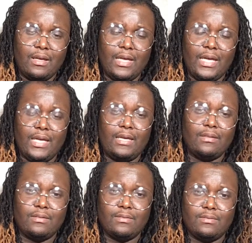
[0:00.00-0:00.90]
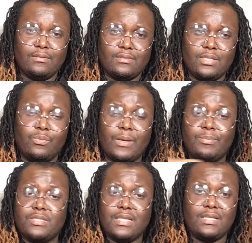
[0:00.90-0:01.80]
and to
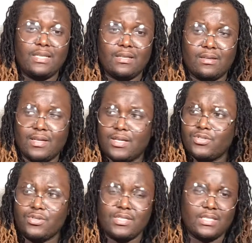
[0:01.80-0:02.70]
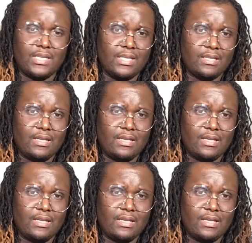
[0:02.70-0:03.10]
represent the other countries and